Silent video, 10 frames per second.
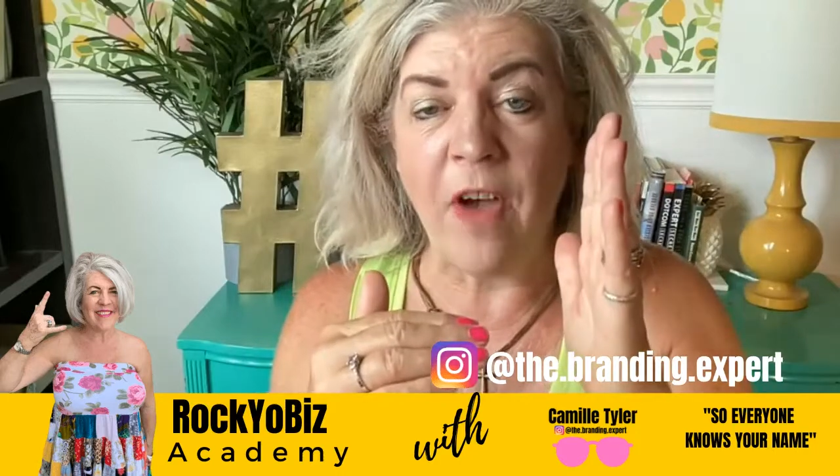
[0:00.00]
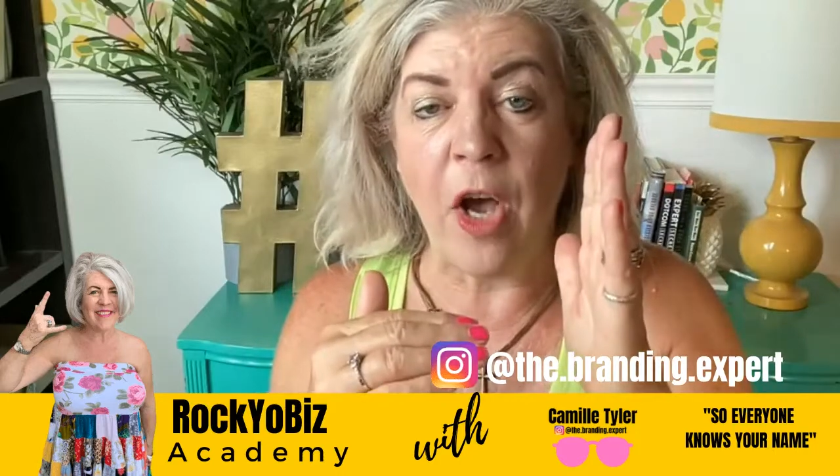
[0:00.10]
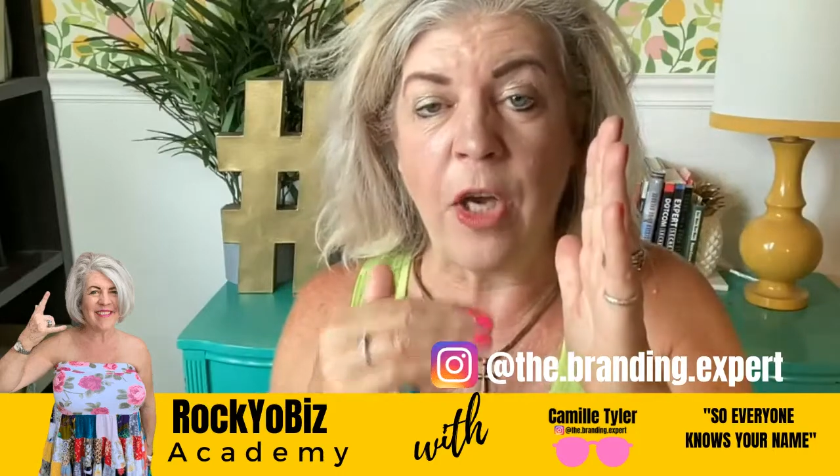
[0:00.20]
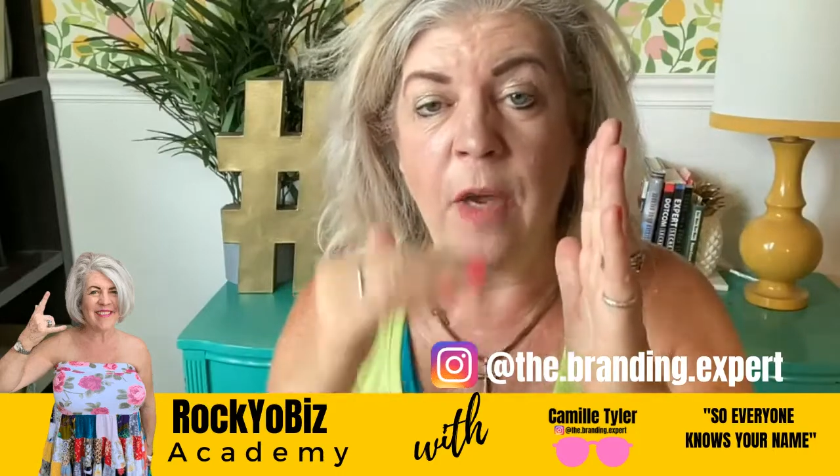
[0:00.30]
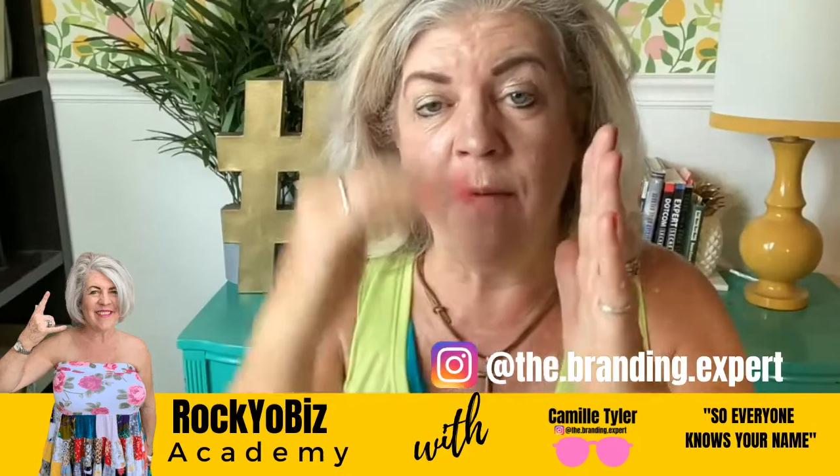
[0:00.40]

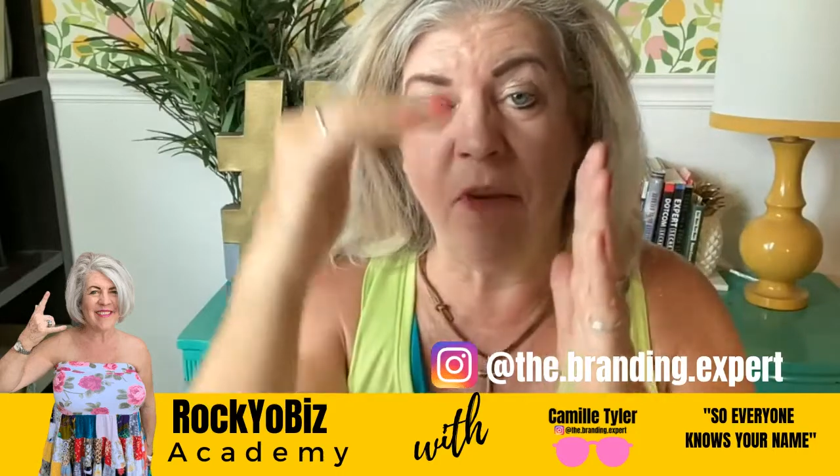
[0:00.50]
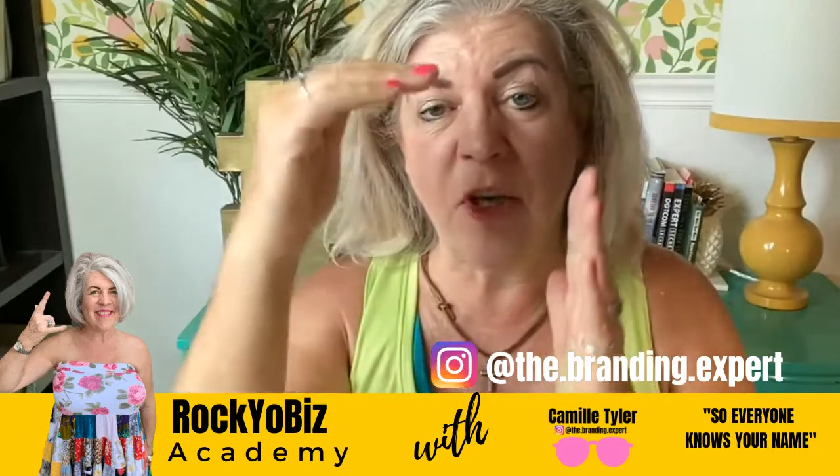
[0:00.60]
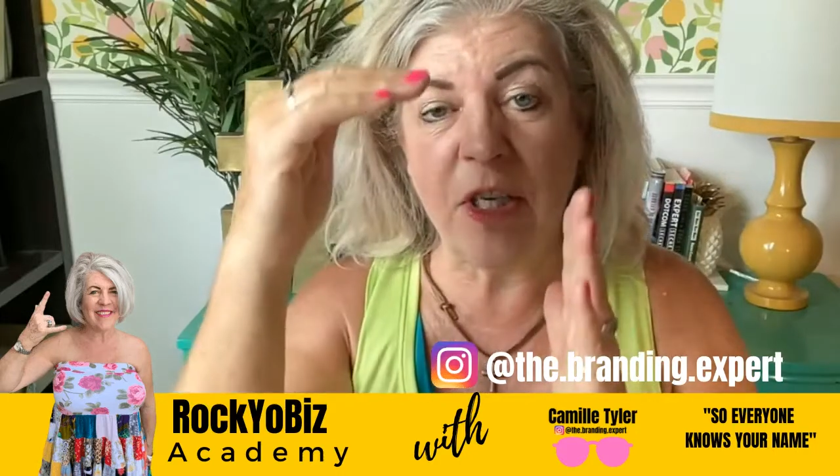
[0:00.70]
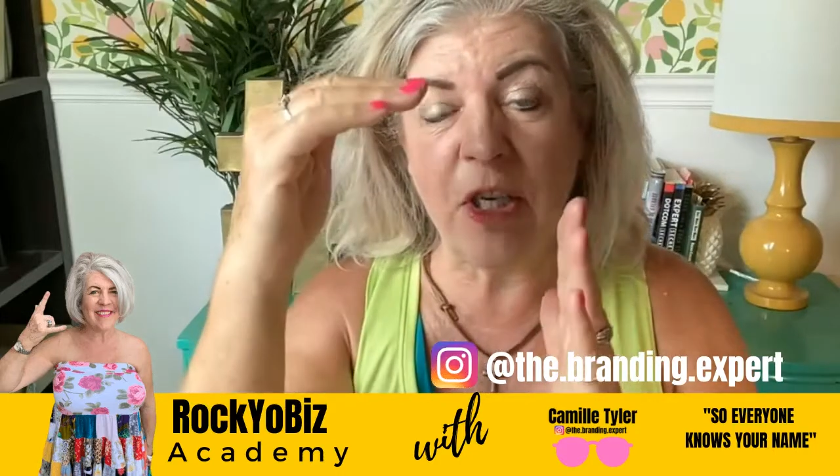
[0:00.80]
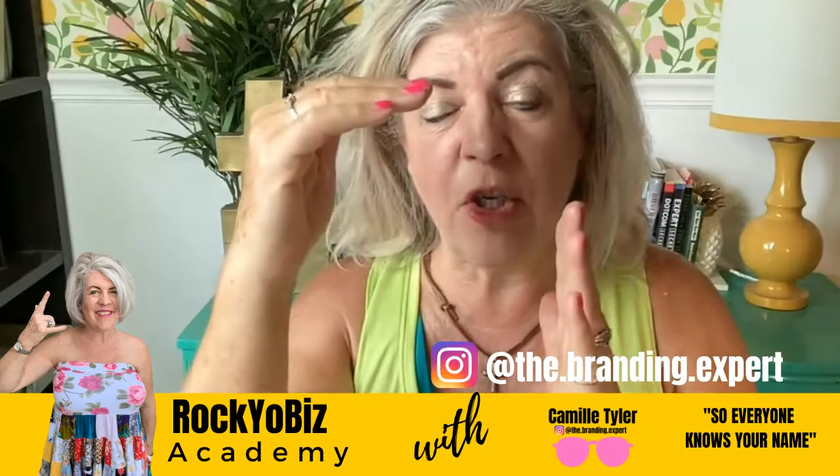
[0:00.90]
volume
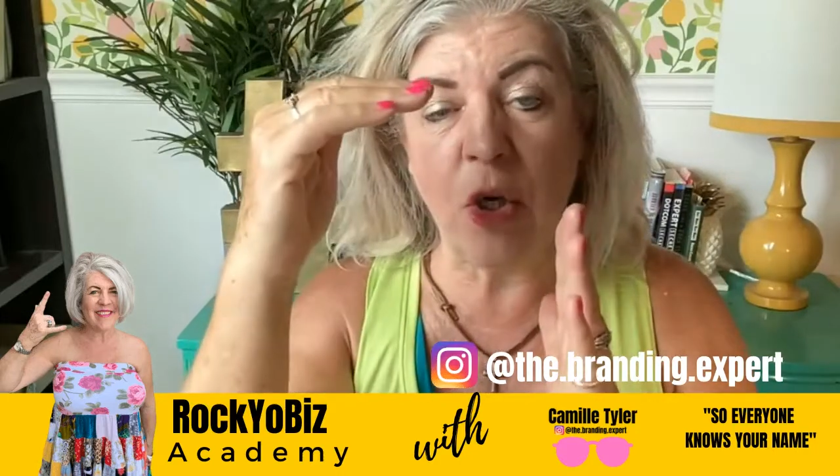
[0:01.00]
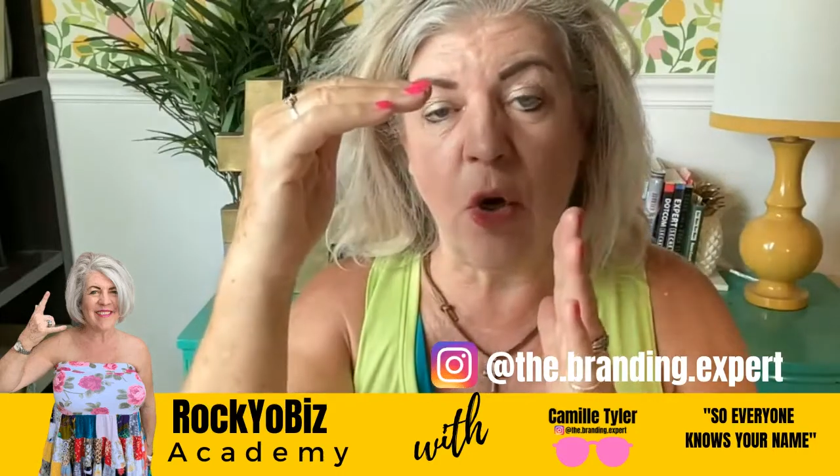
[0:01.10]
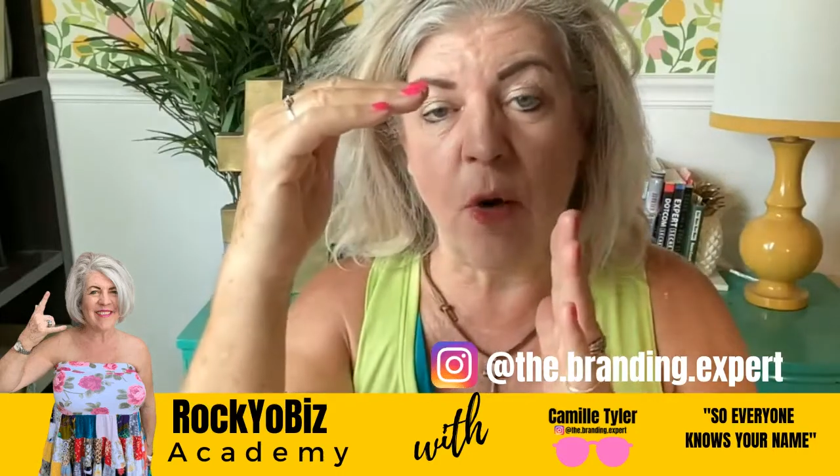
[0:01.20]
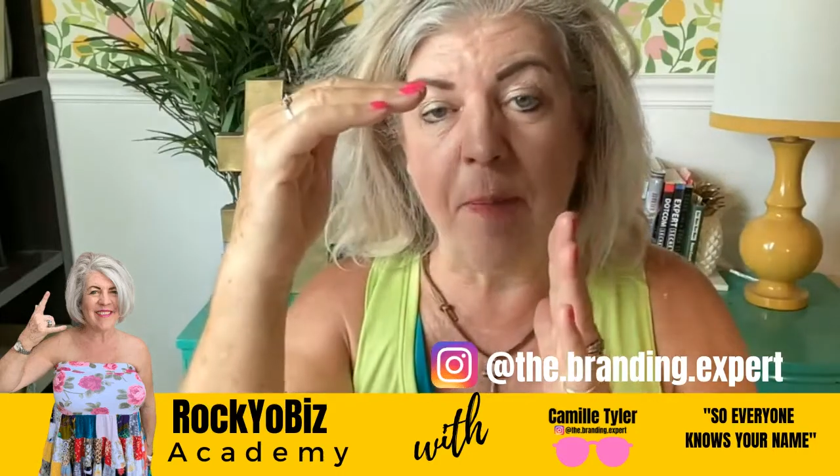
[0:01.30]
versus your